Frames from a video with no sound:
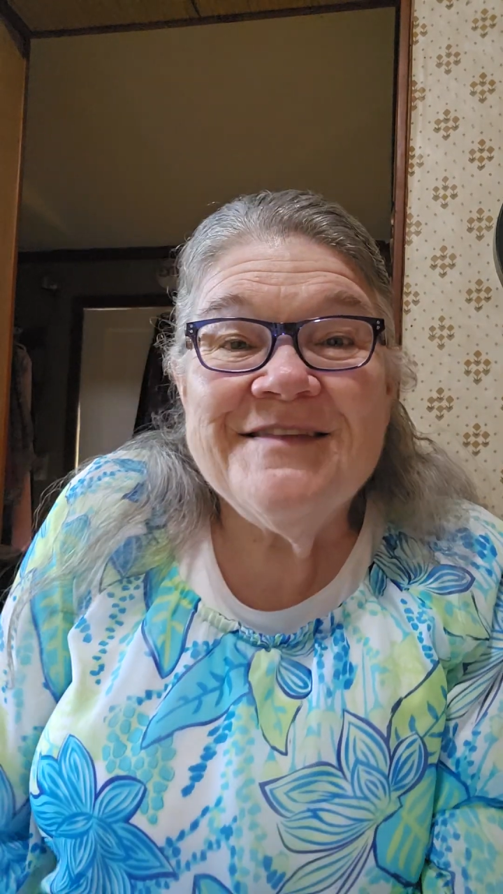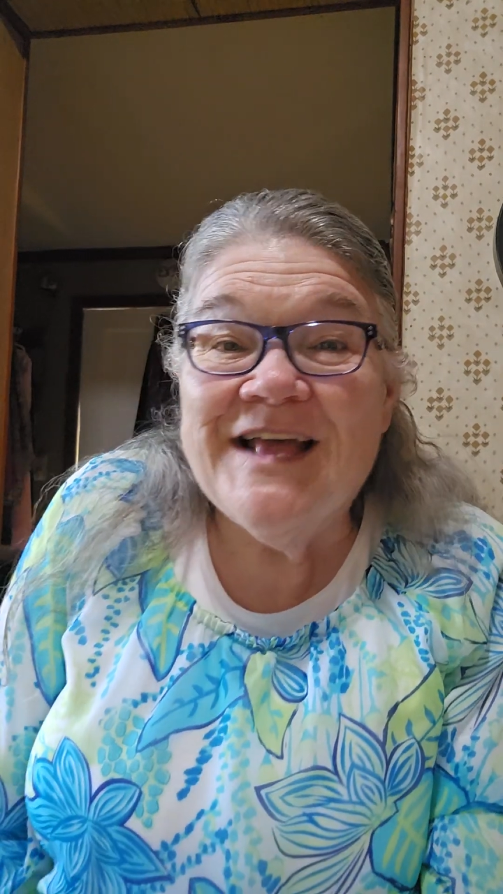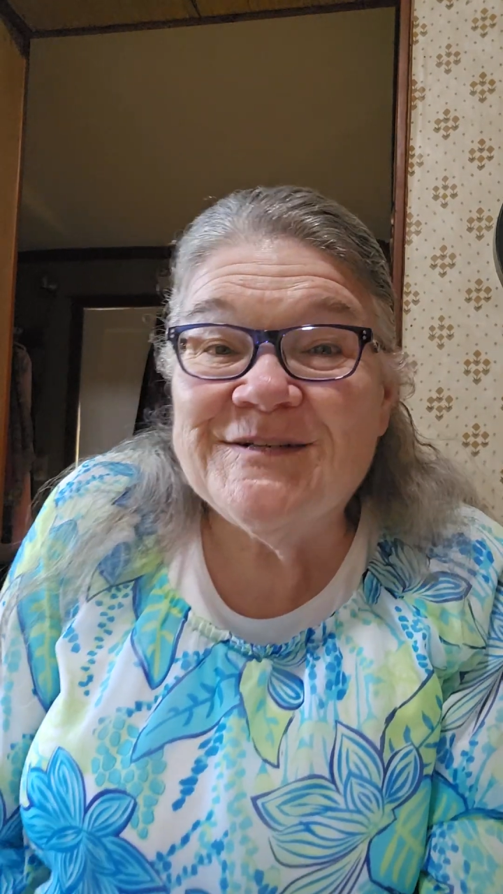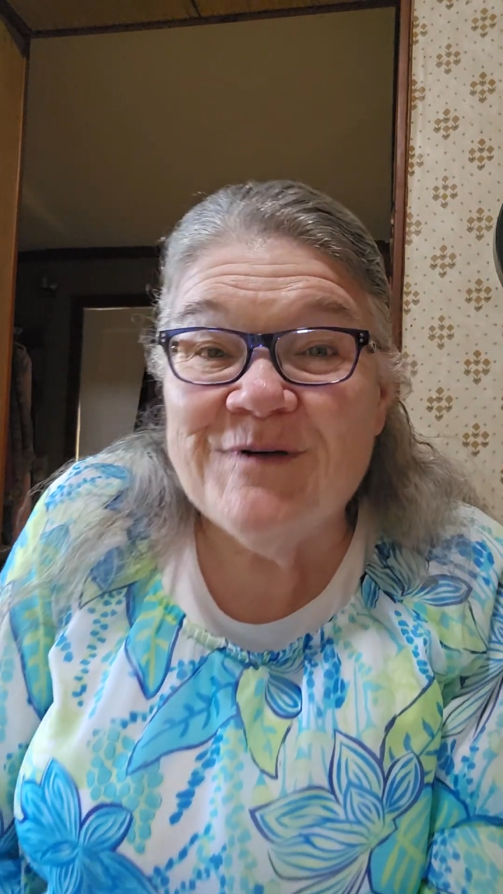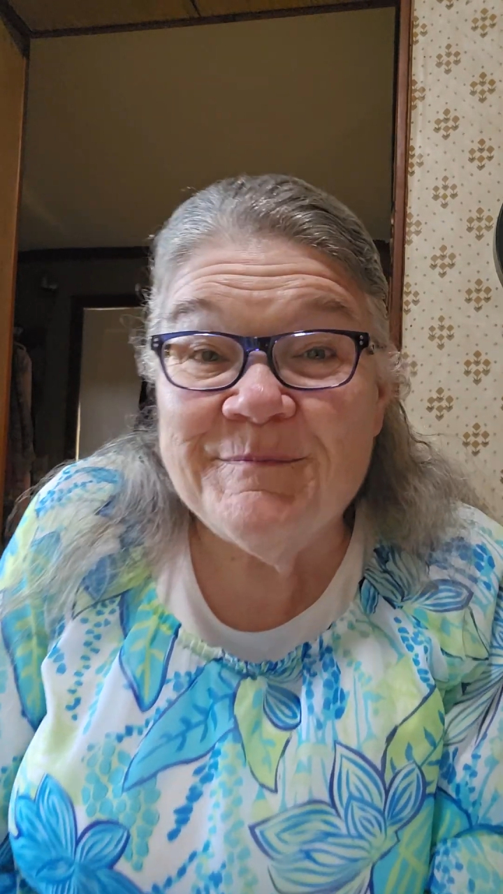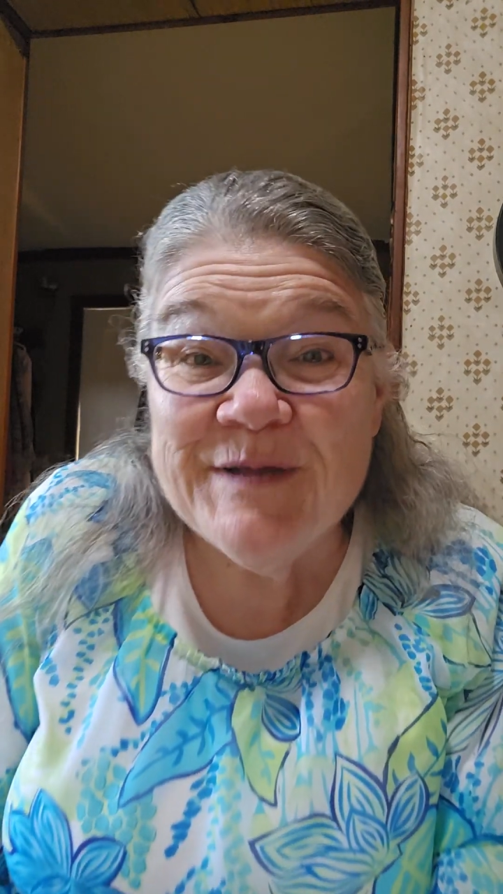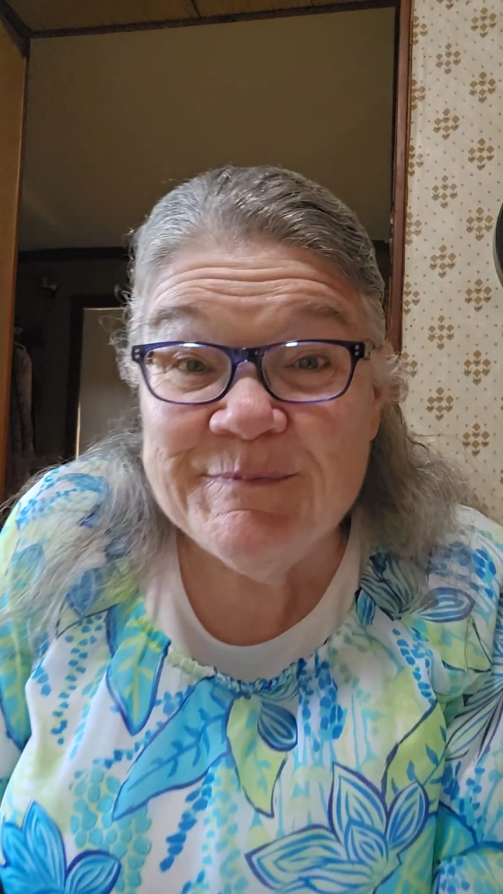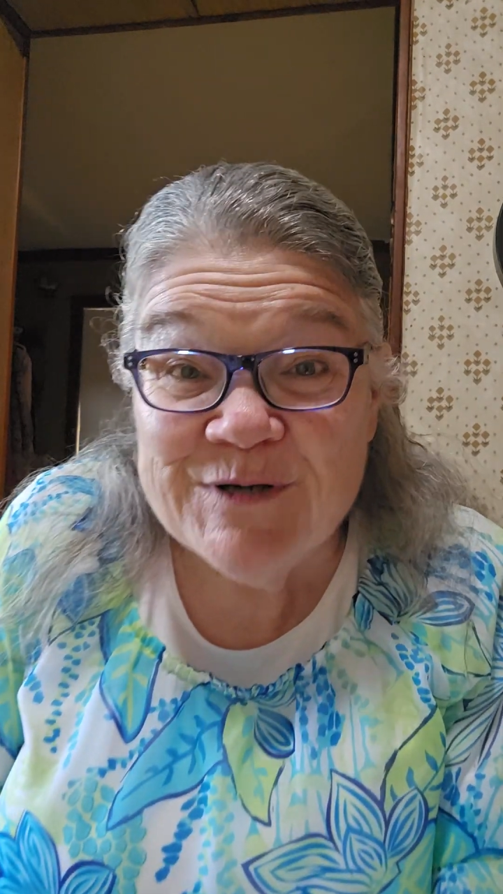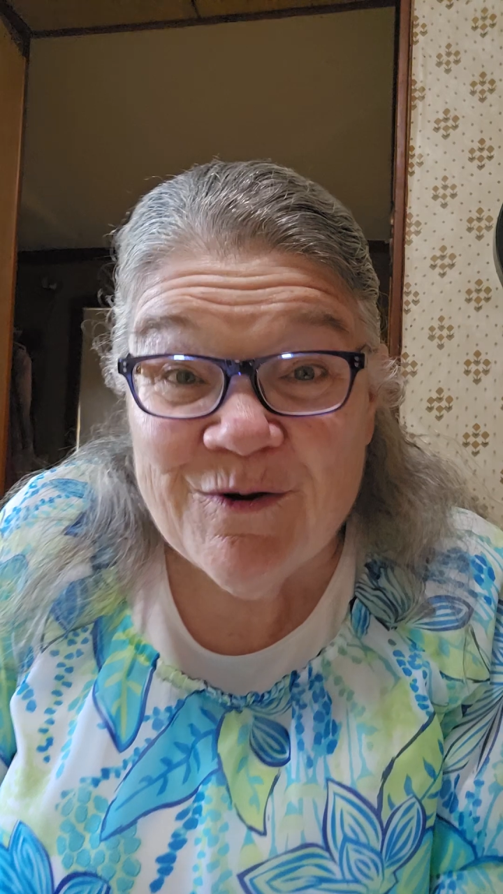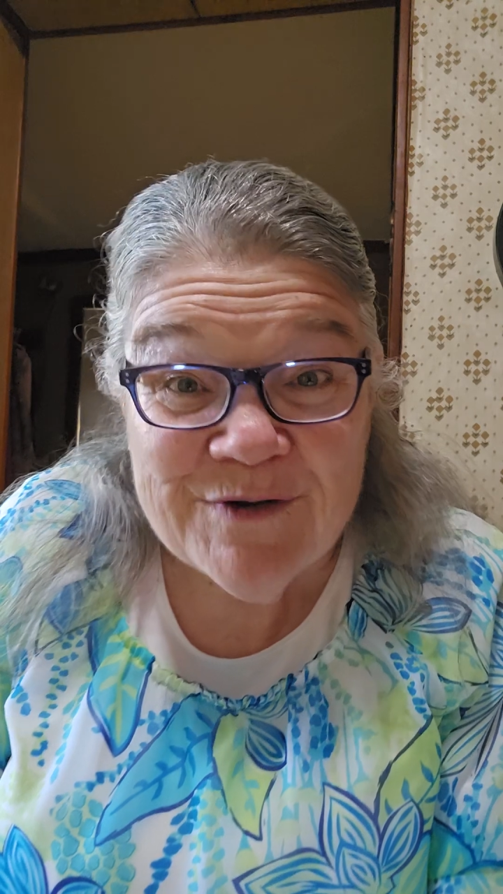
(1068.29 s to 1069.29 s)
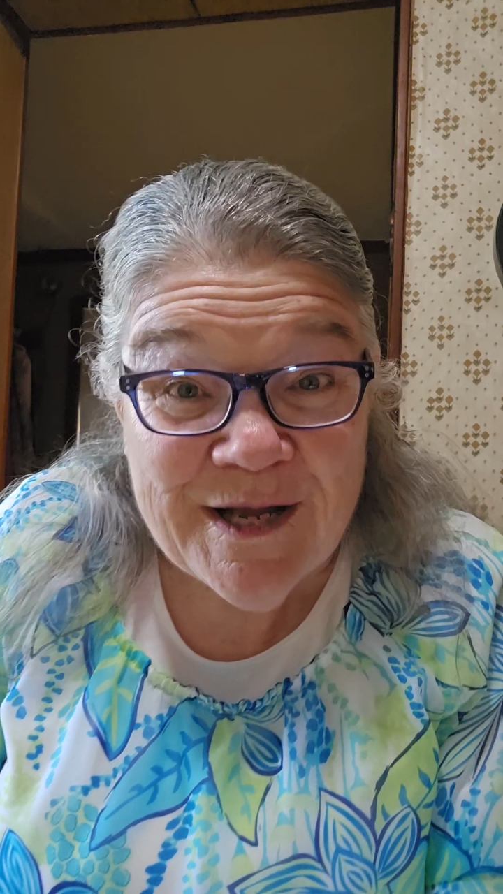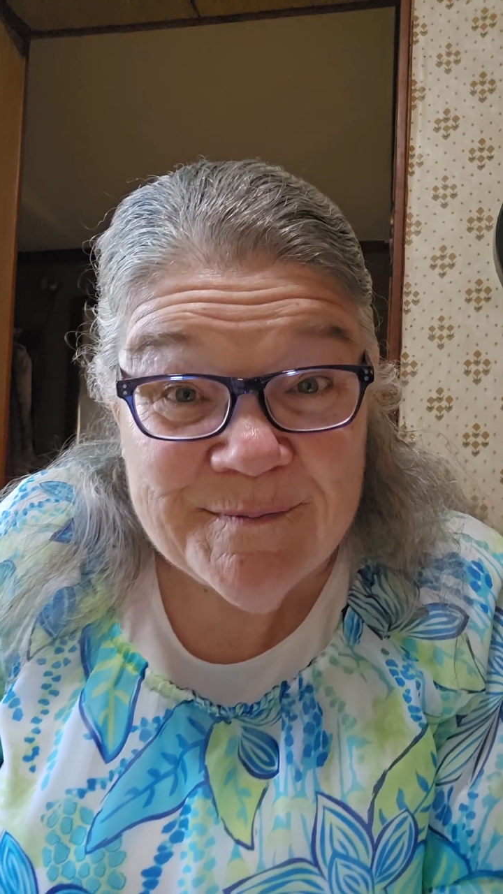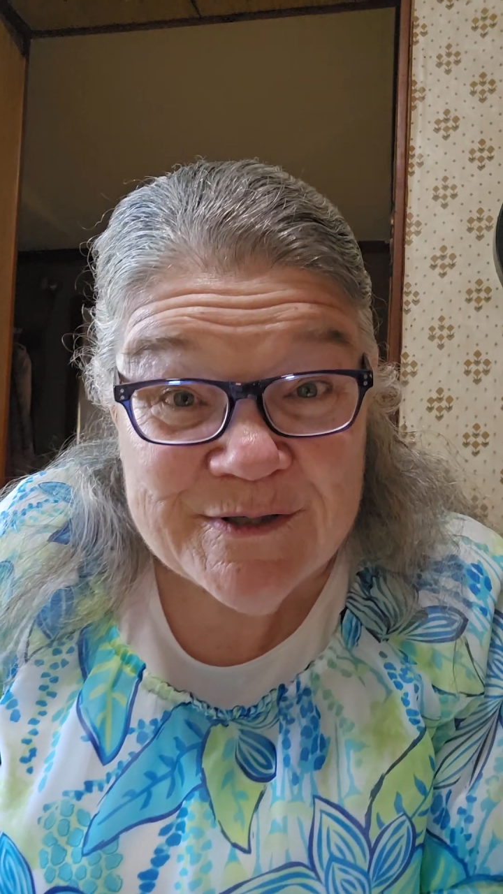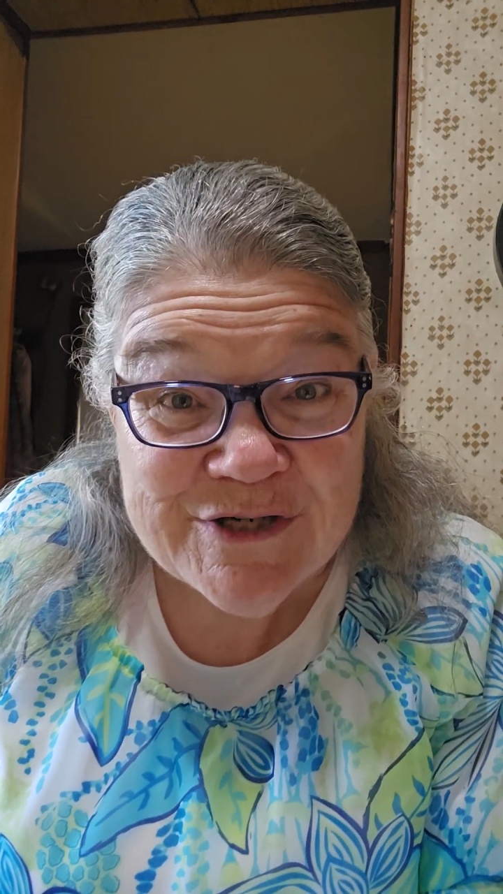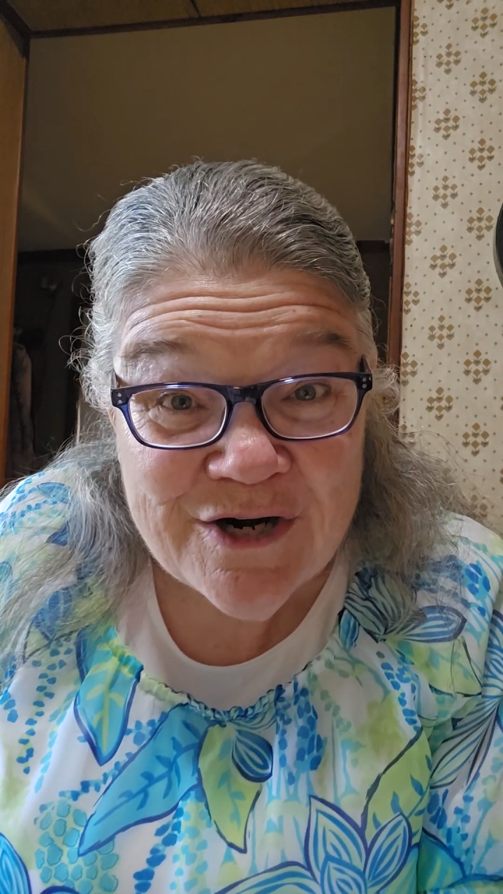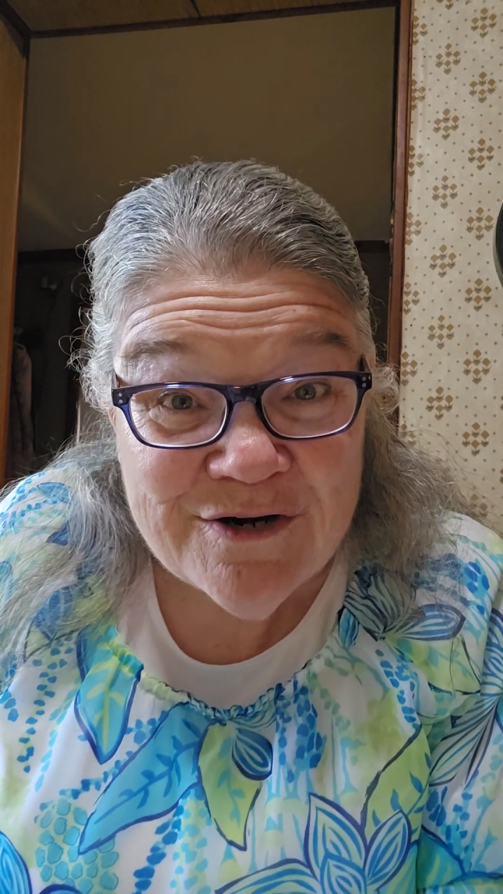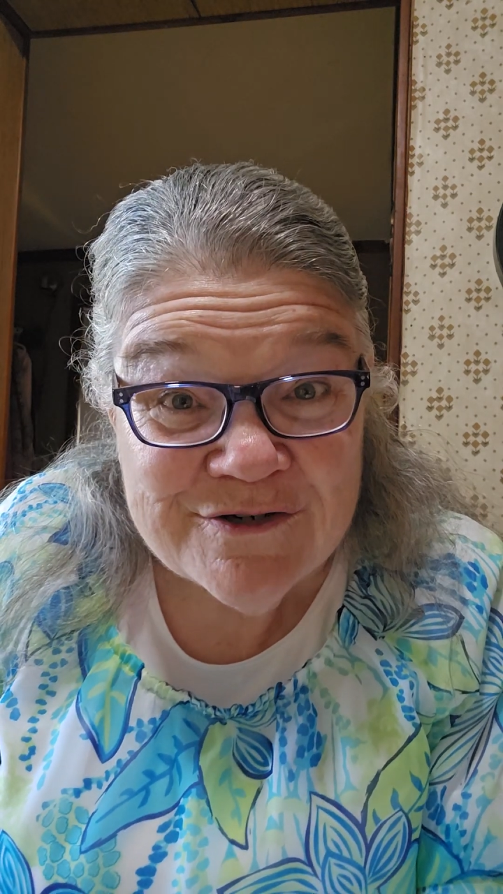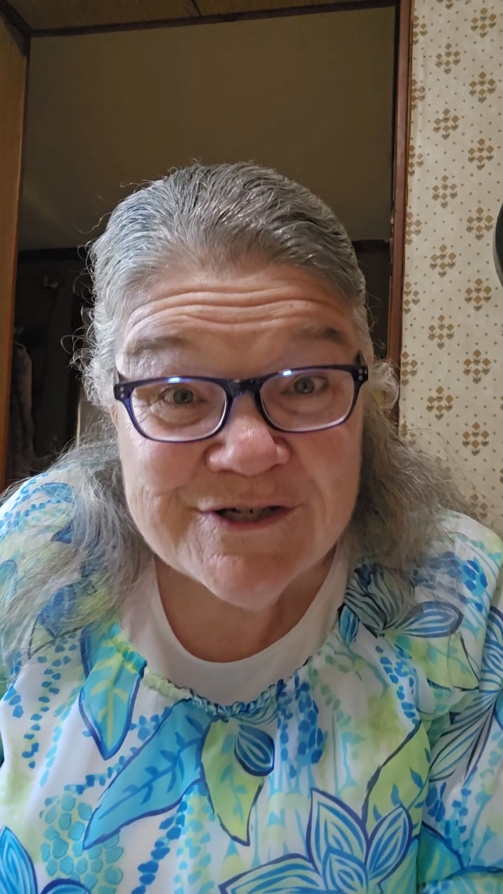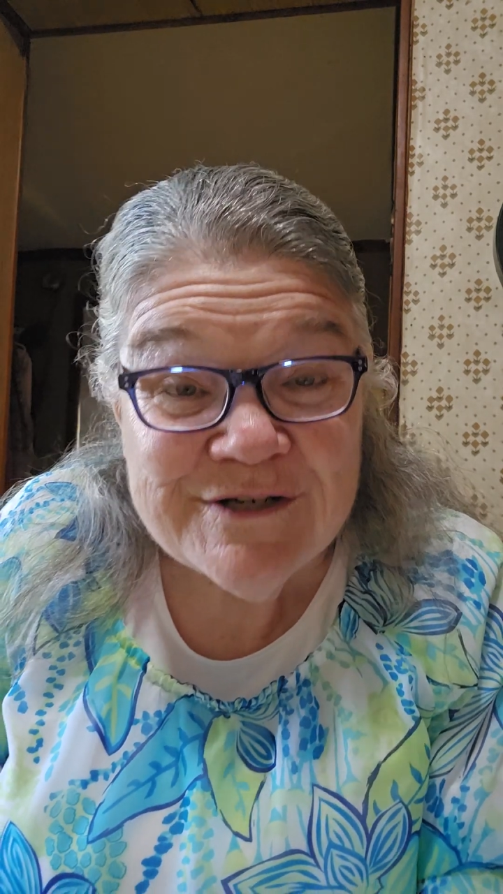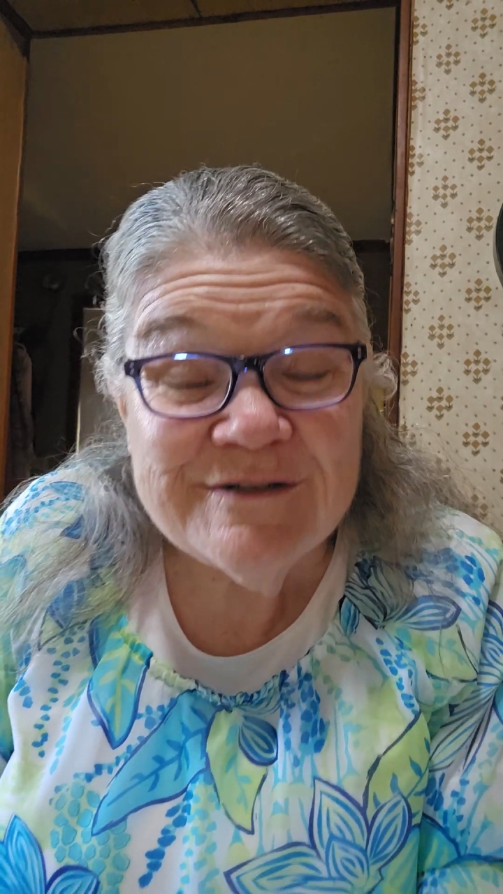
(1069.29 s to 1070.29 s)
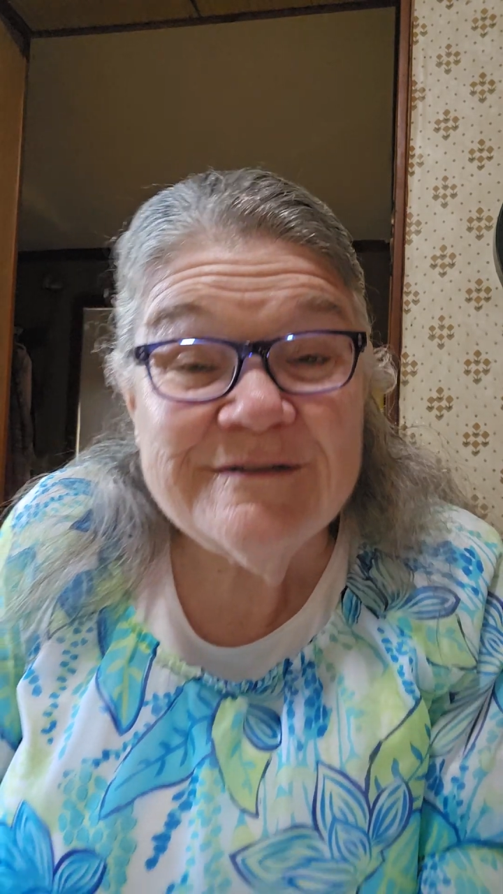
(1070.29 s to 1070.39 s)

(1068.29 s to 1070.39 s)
That's why people don't come to church